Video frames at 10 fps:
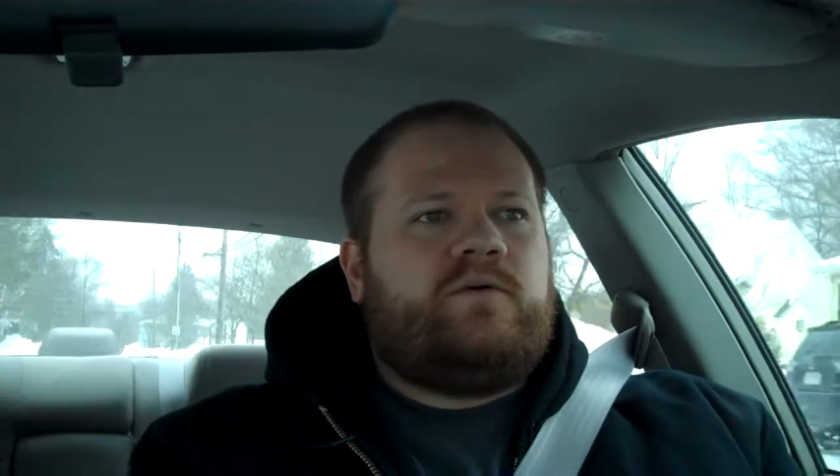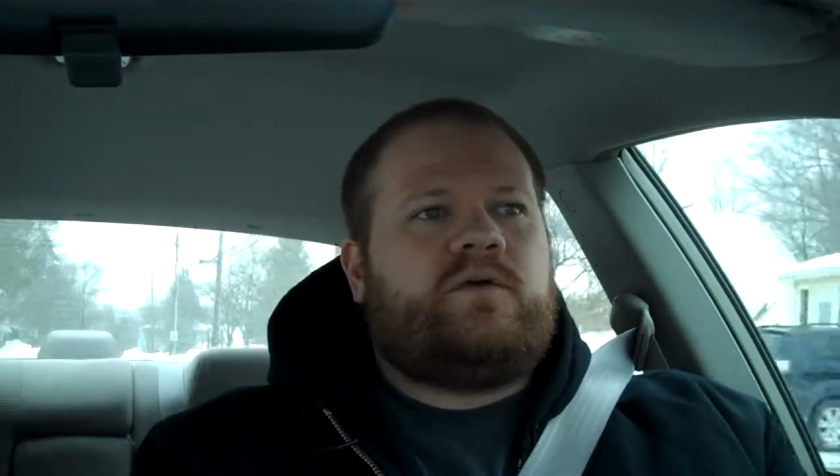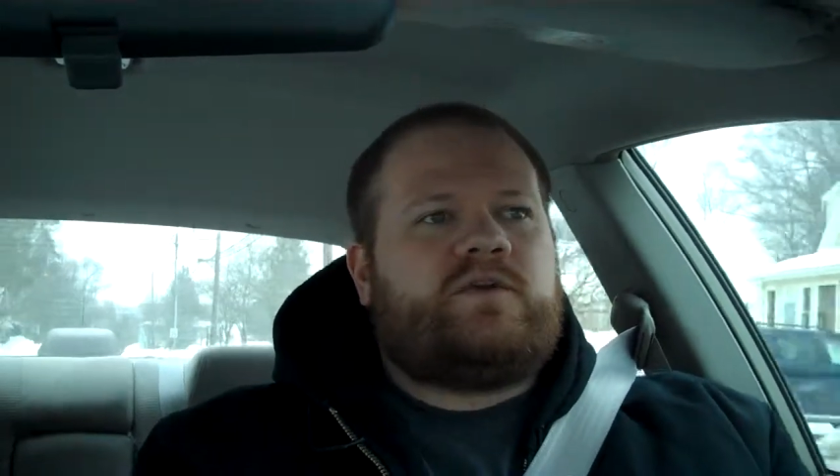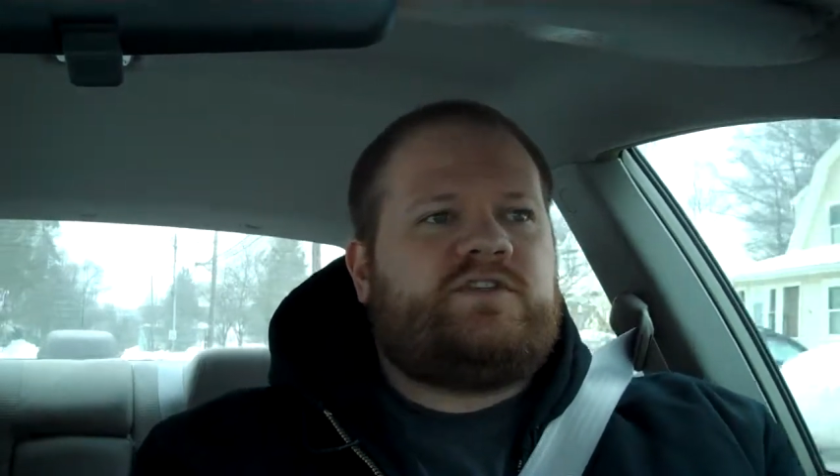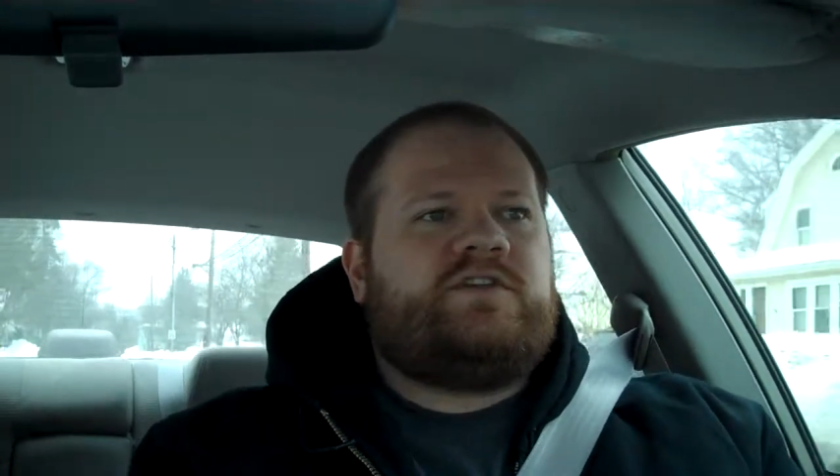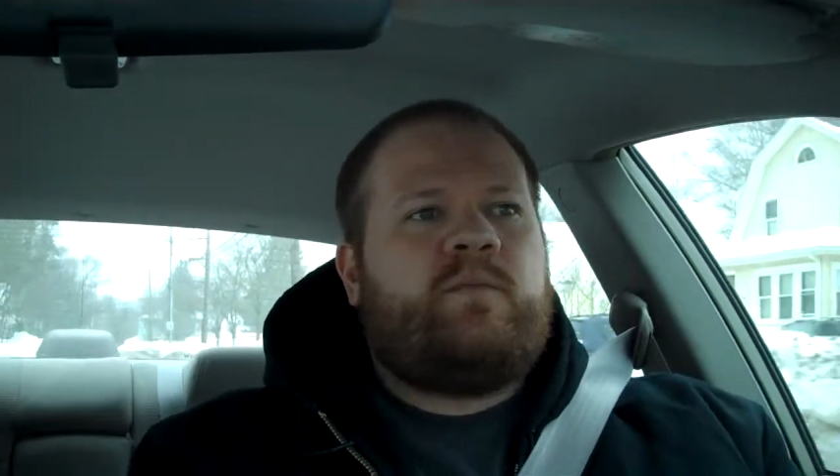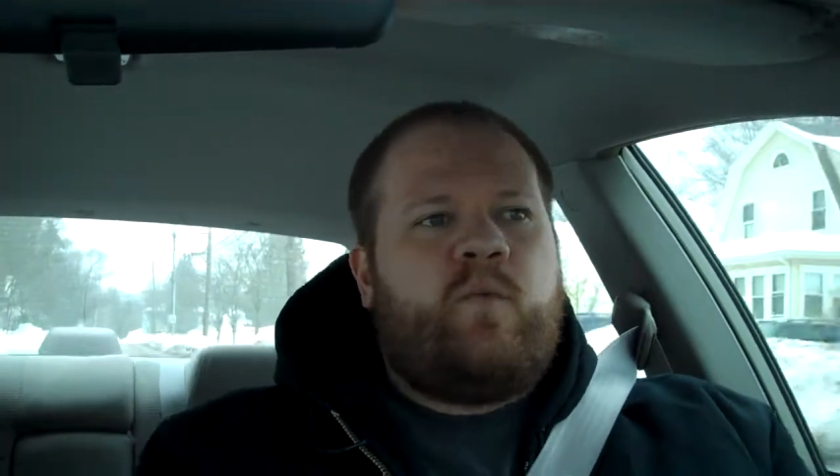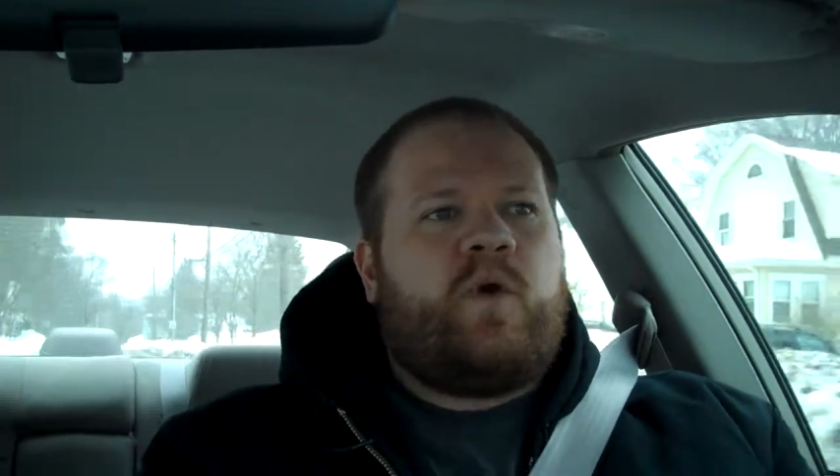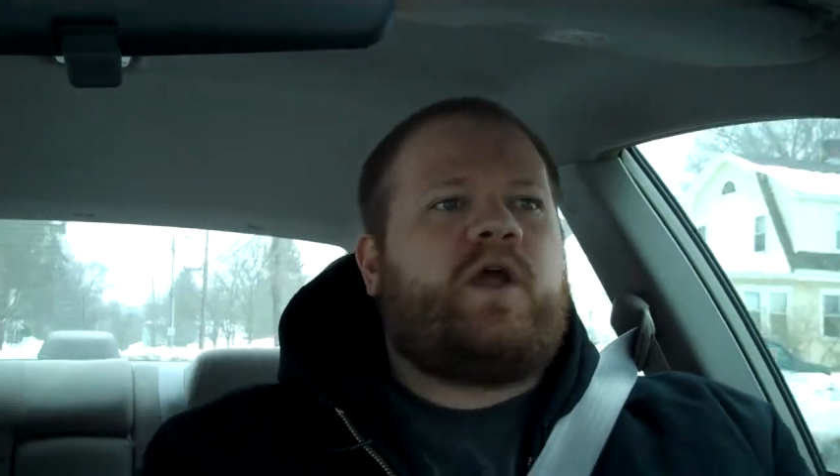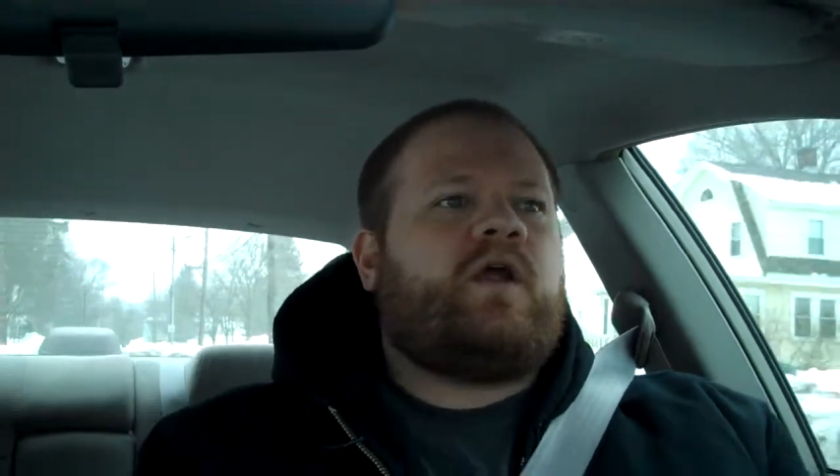or
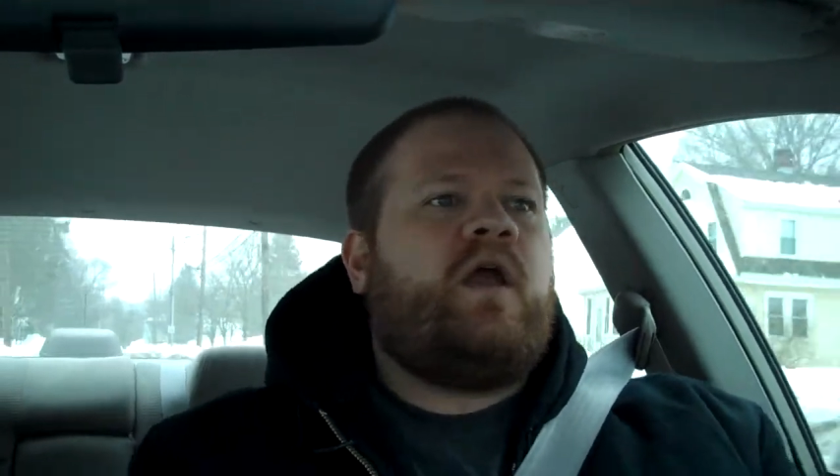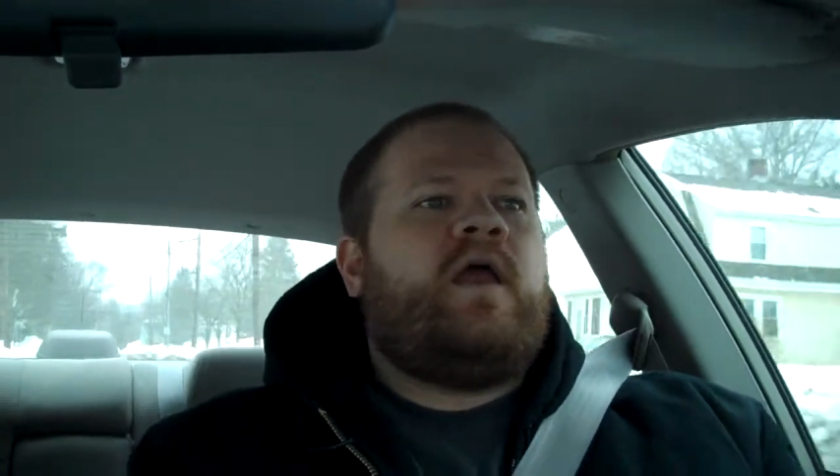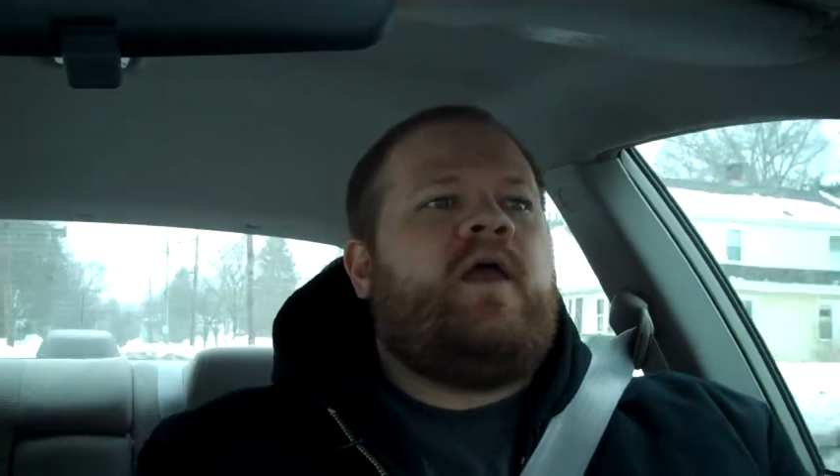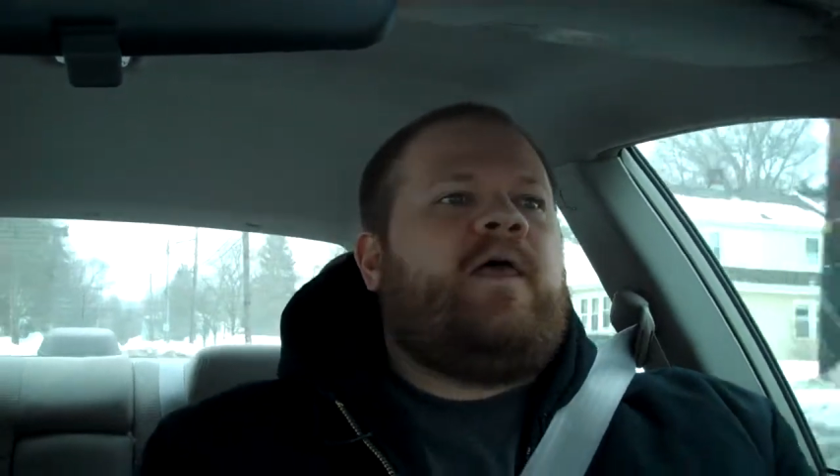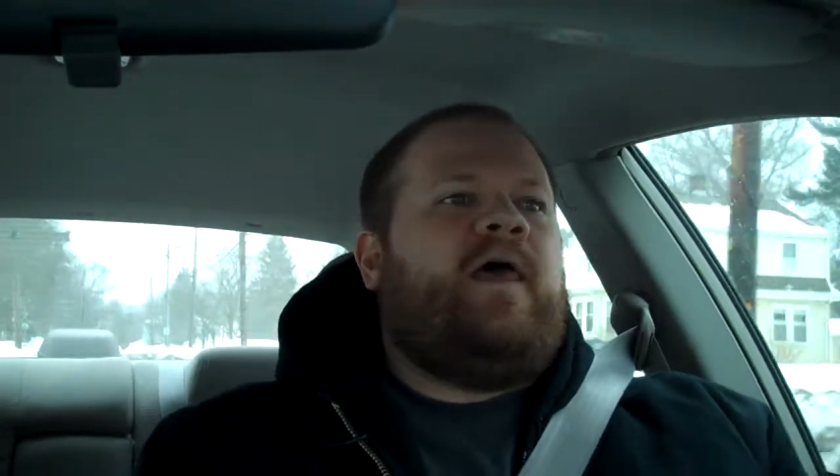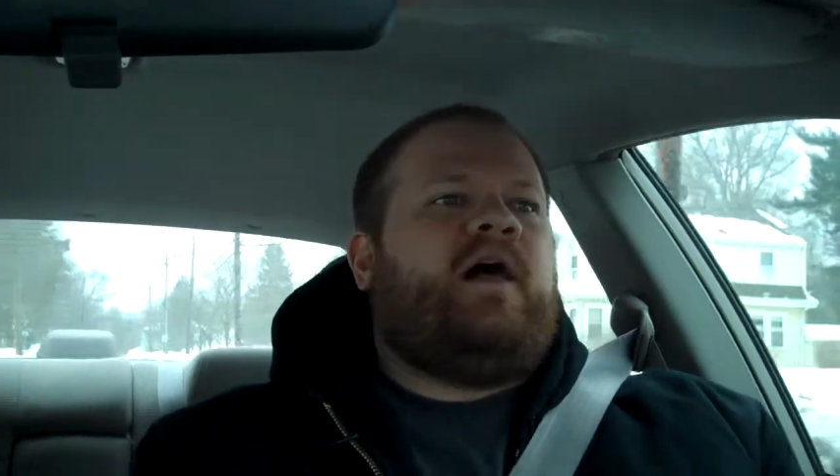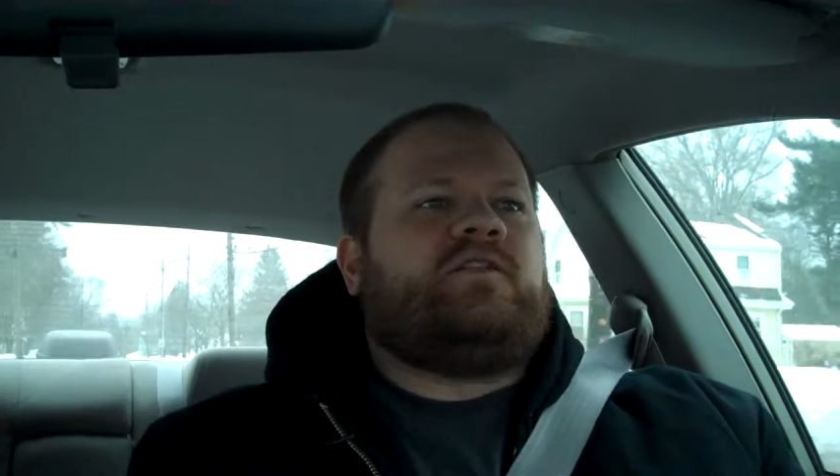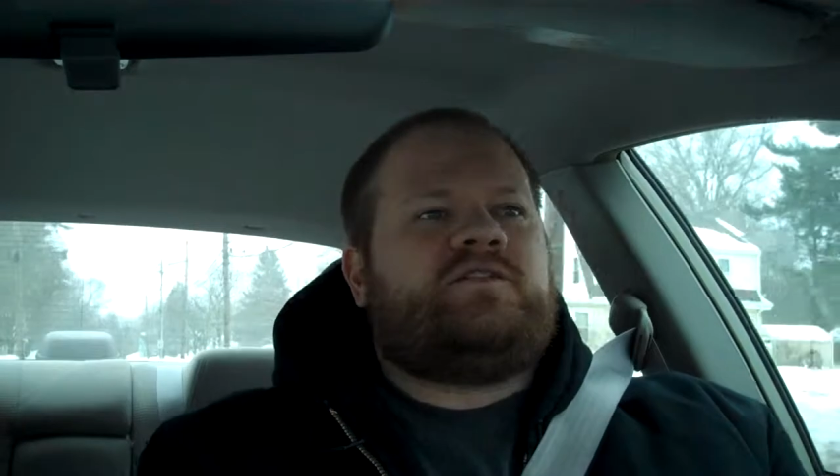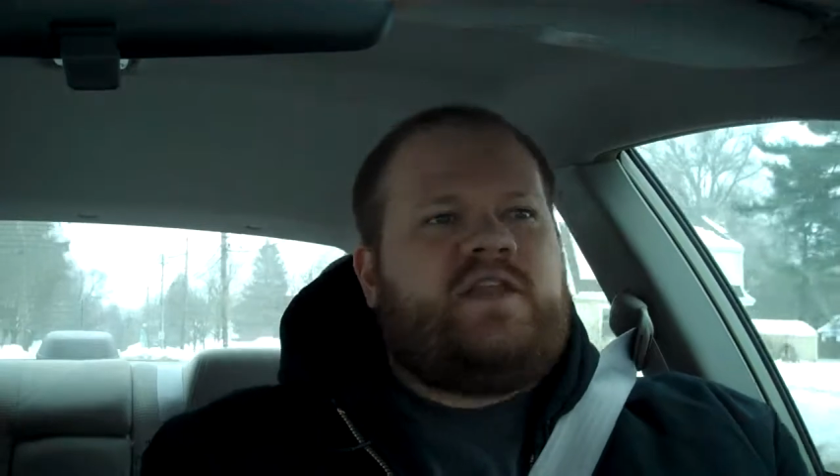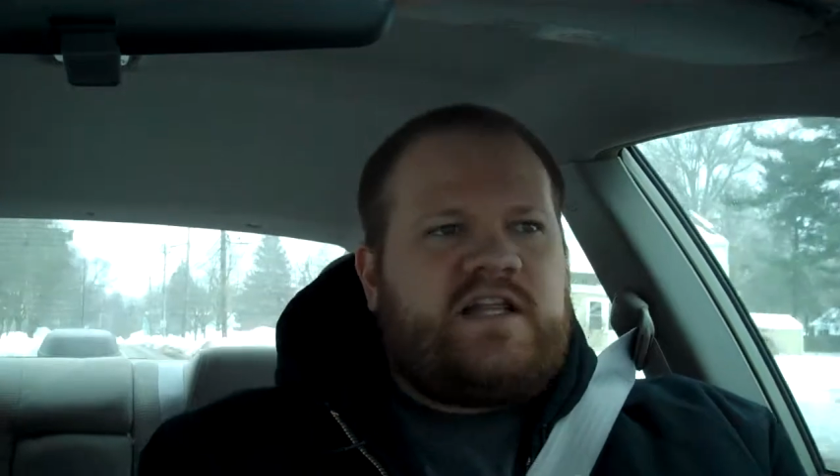somewhere
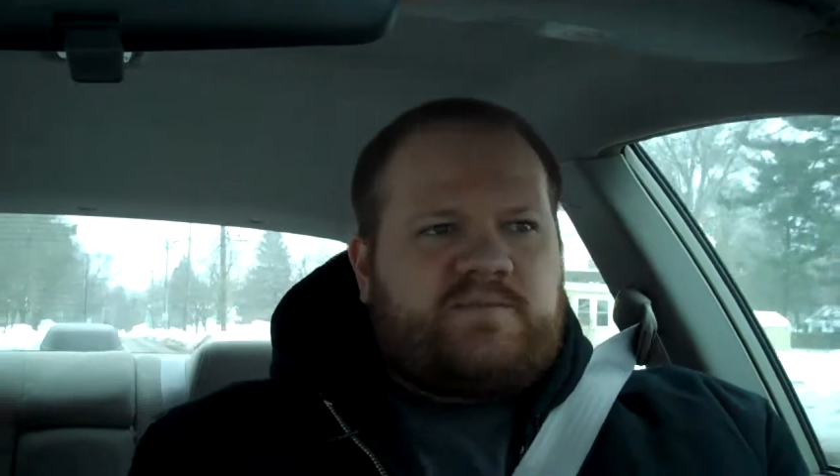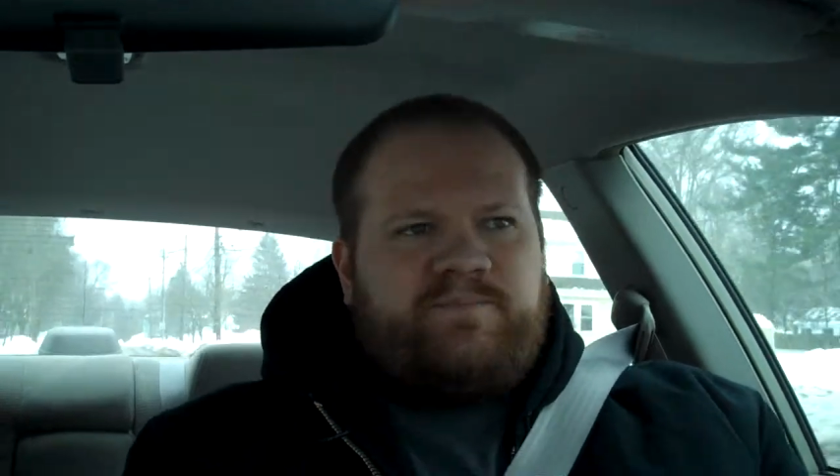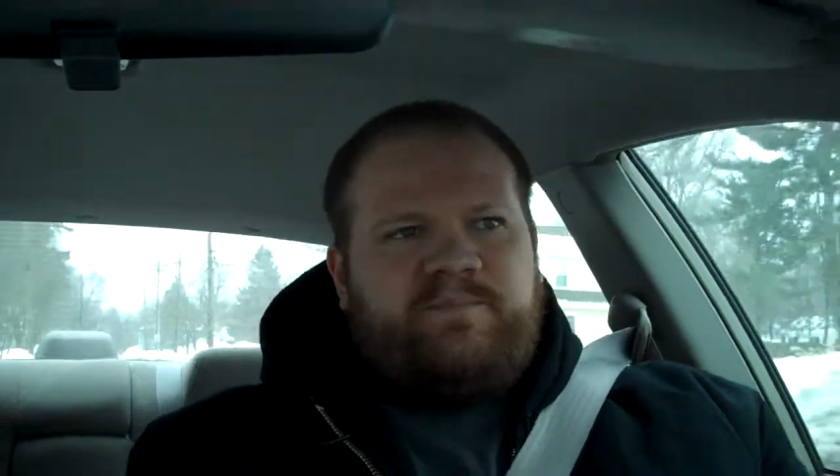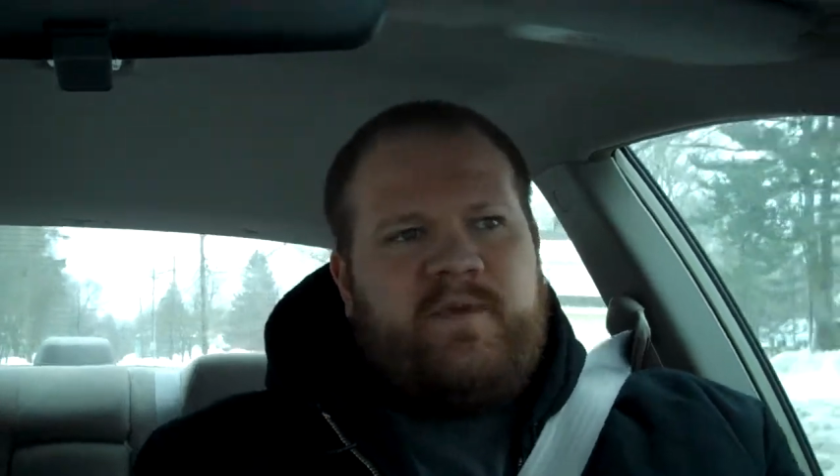else. So that's,